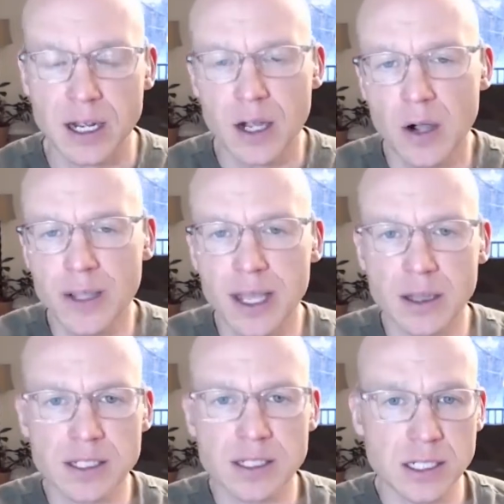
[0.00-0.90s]
okay,
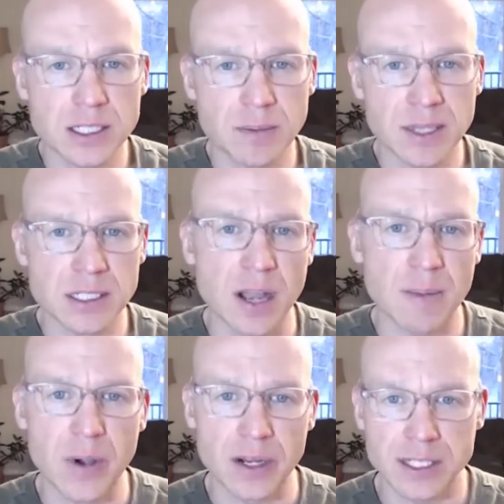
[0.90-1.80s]
let's look at some of the top
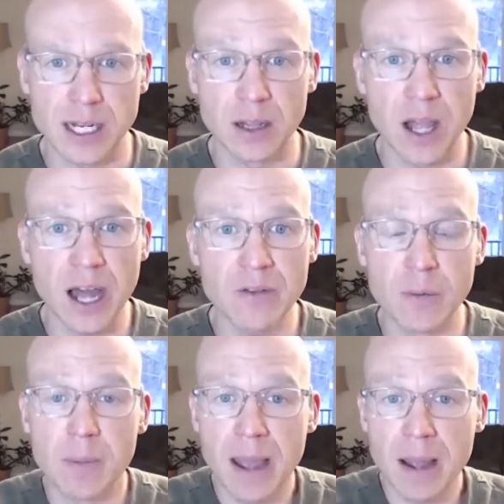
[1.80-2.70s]
books, and a lot of them are
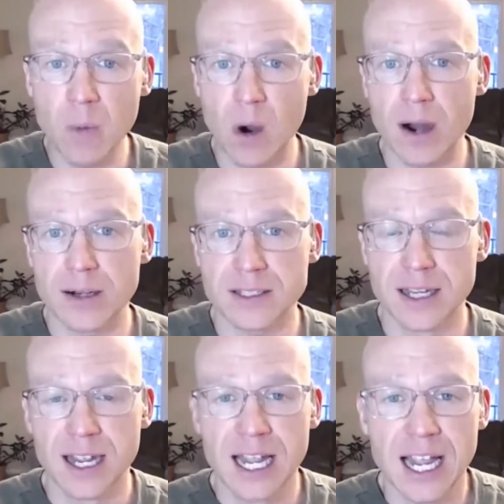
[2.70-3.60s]
memoirs
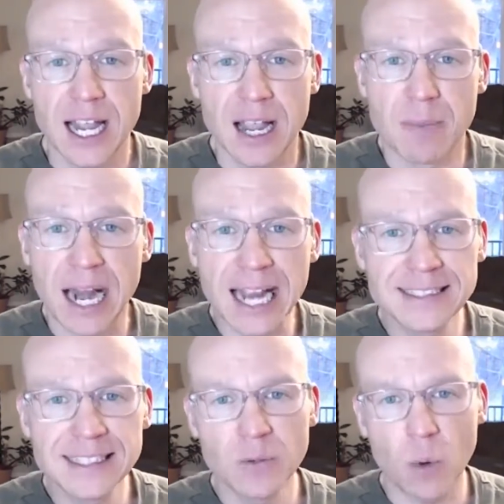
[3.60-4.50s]
but I
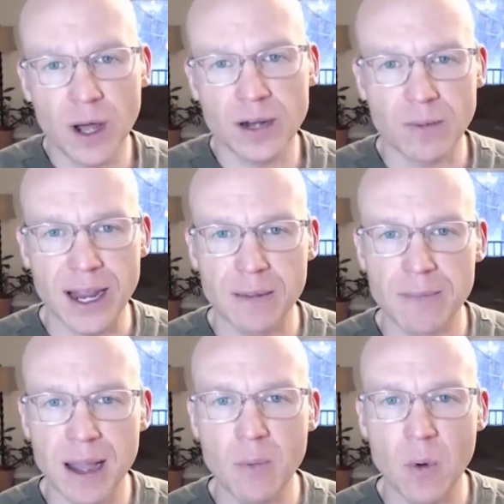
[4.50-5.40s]
didn't want to write a
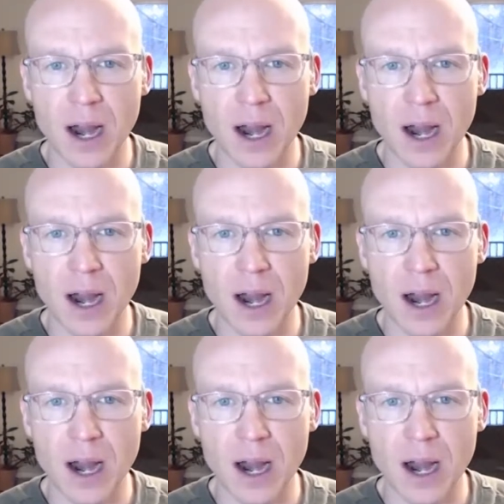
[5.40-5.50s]
memoir.